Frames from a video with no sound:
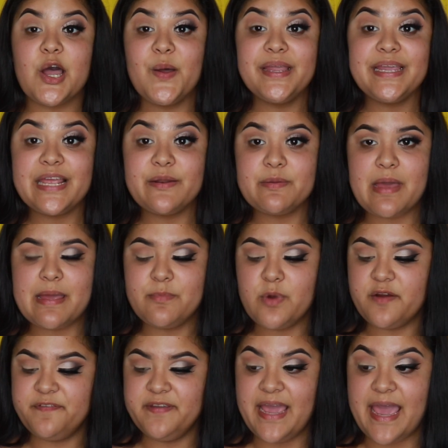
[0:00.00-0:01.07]
Going in with my
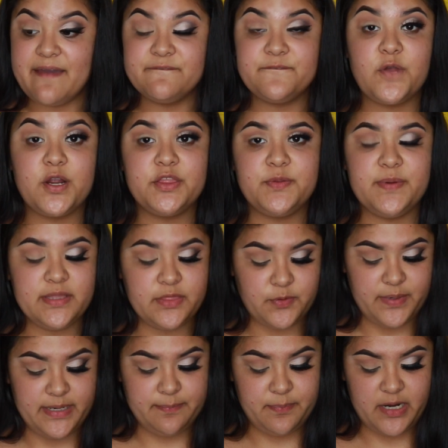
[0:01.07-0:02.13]
Morphe
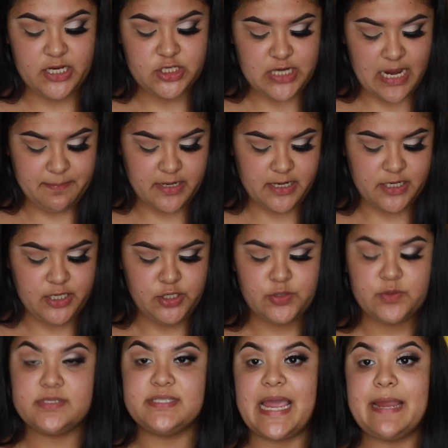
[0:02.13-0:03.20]
M433 brush, I'm gonna
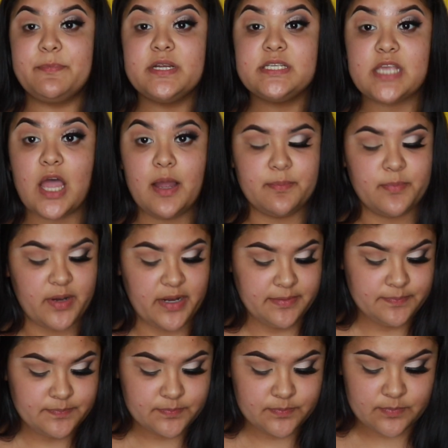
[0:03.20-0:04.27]
use Cypress
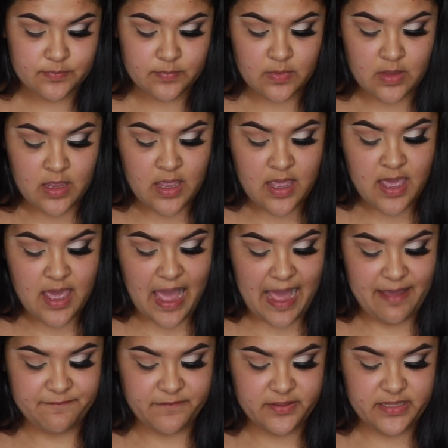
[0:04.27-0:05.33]
Ombre.
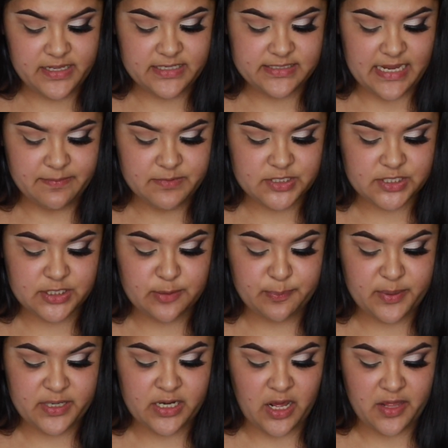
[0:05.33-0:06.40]
And for this, I'm just gonna
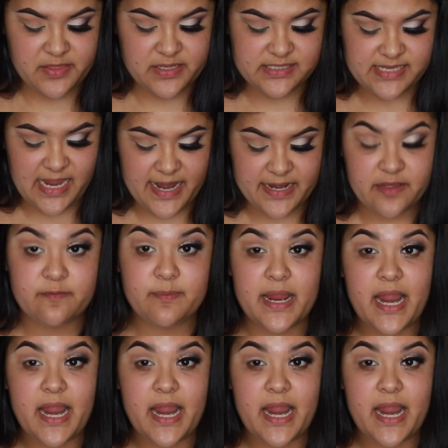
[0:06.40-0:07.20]
put it on the side of